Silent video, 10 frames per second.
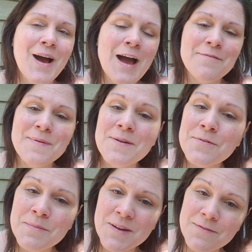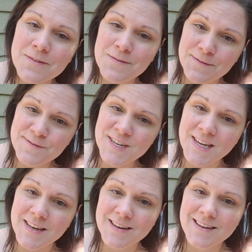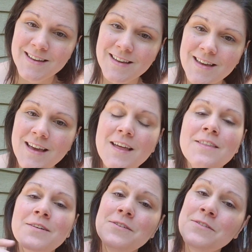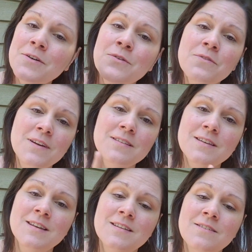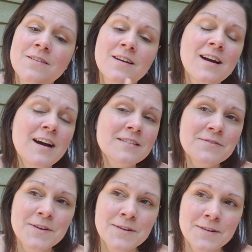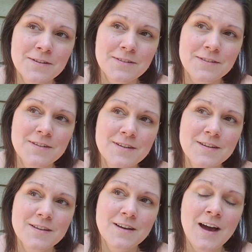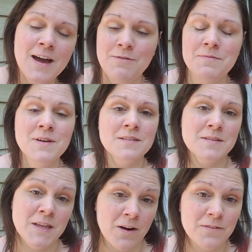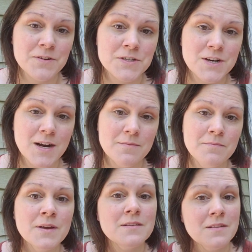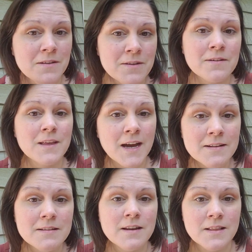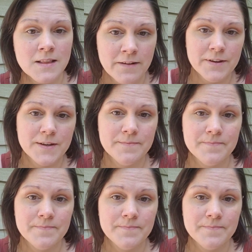I've been grooming for 15. There is no reason on God's green earth I would miss the office job, because clearly I didn't love it.